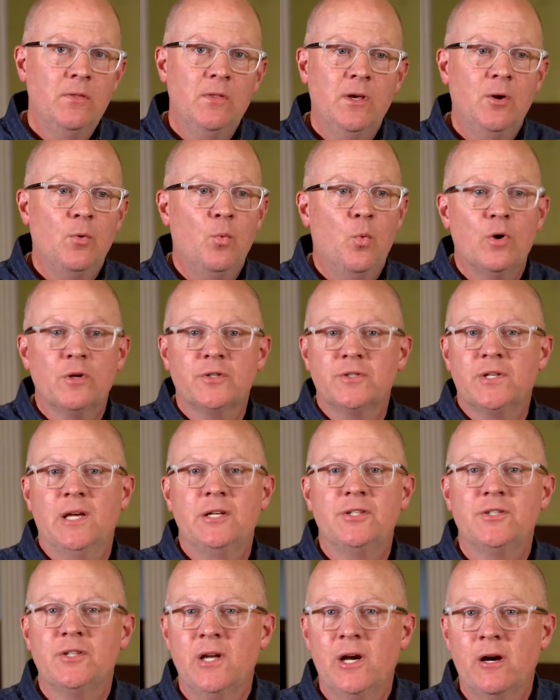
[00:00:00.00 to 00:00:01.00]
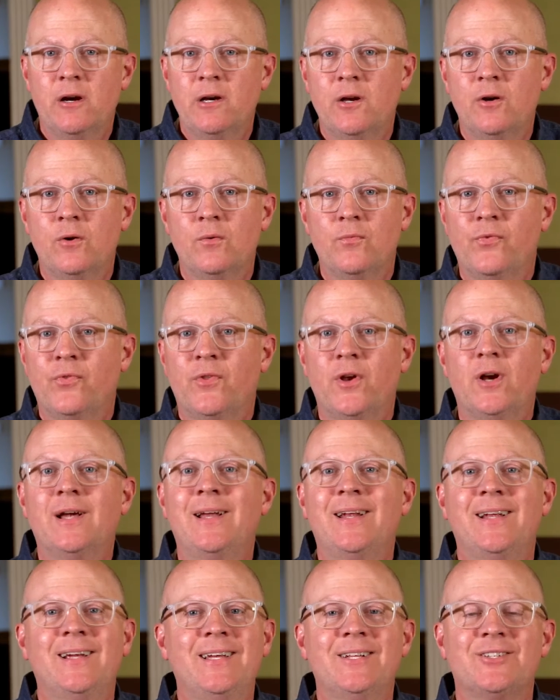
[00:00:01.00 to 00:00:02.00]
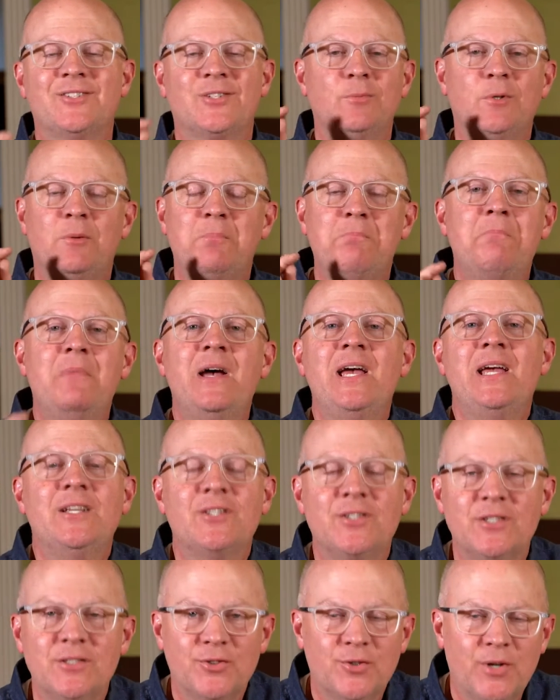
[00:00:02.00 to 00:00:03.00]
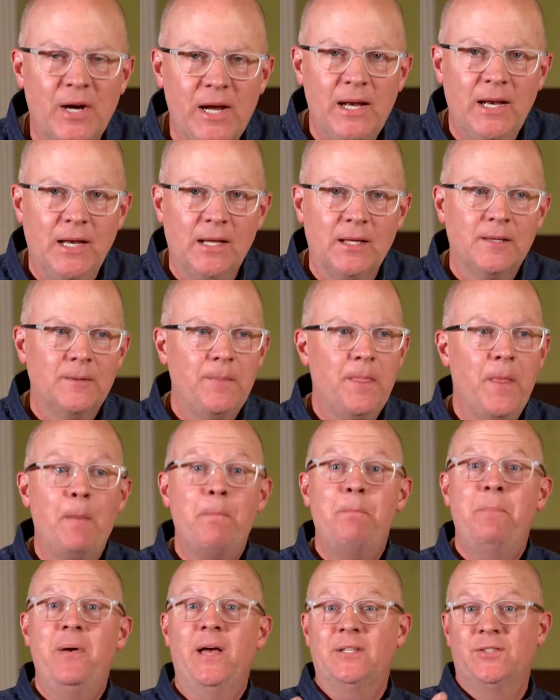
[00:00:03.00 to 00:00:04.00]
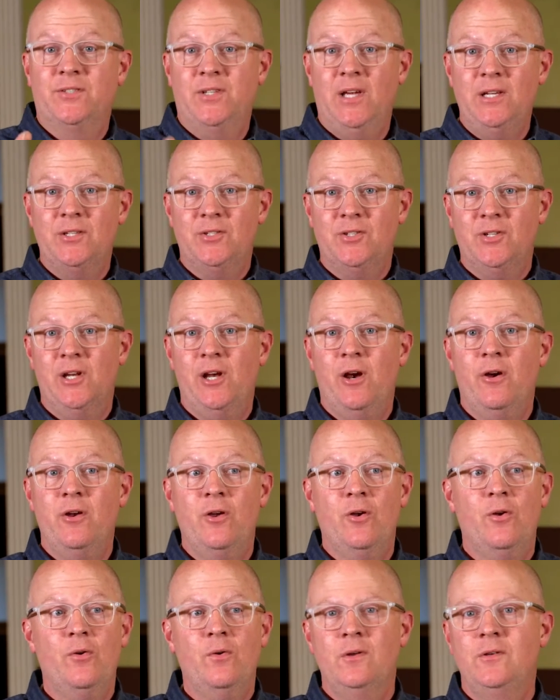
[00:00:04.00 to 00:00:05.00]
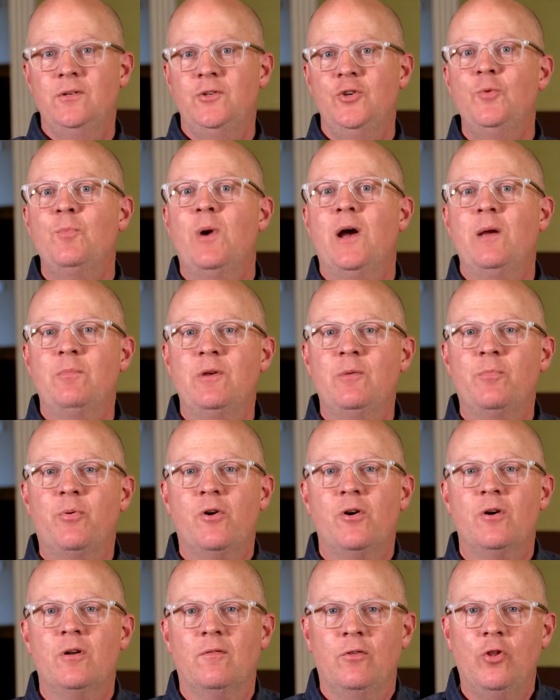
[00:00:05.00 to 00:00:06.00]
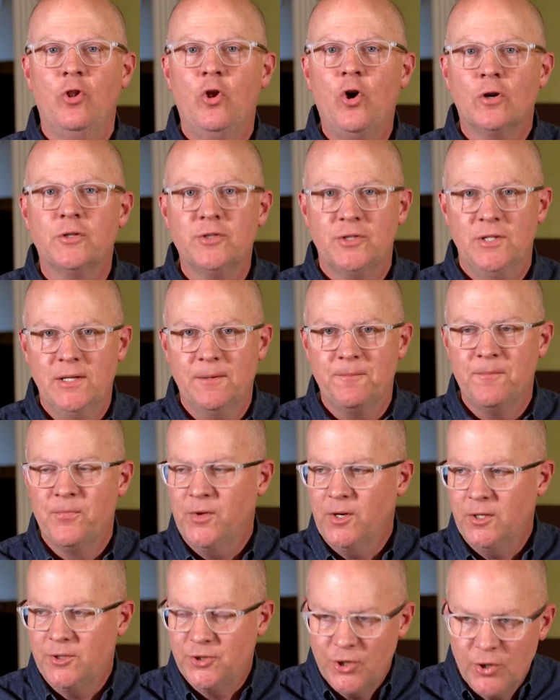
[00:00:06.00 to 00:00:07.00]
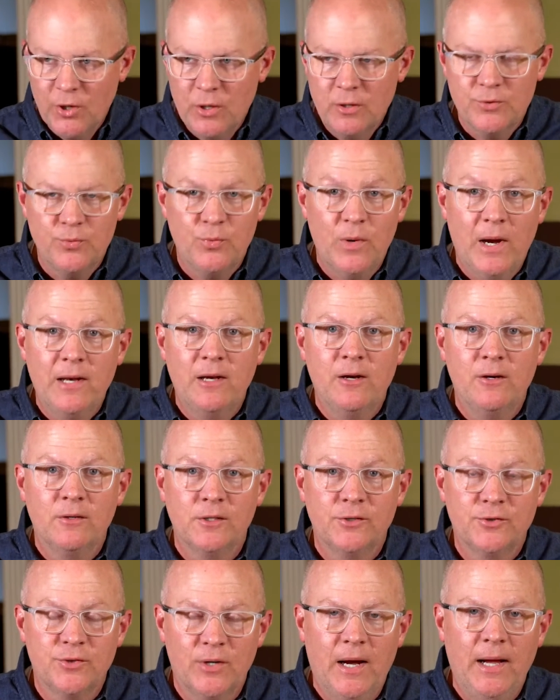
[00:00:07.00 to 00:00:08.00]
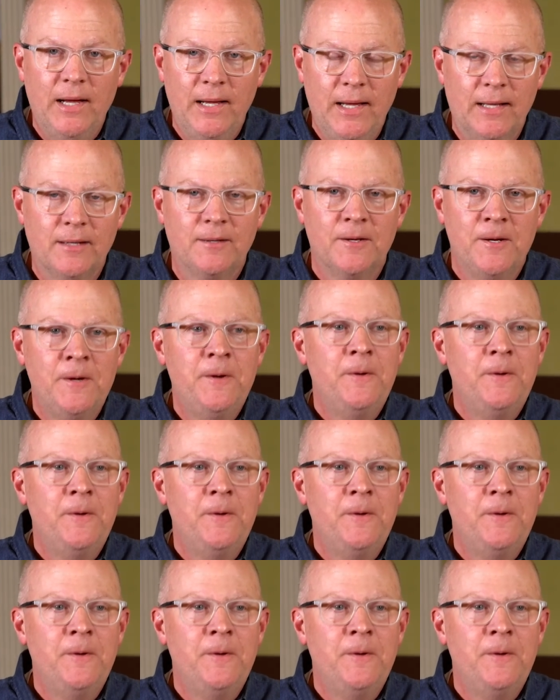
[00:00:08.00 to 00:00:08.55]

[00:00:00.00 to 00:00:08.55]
The worst case scenario, they're going to get some amazing training. The best case scenario, you might be part of launching a church right here in the Triad.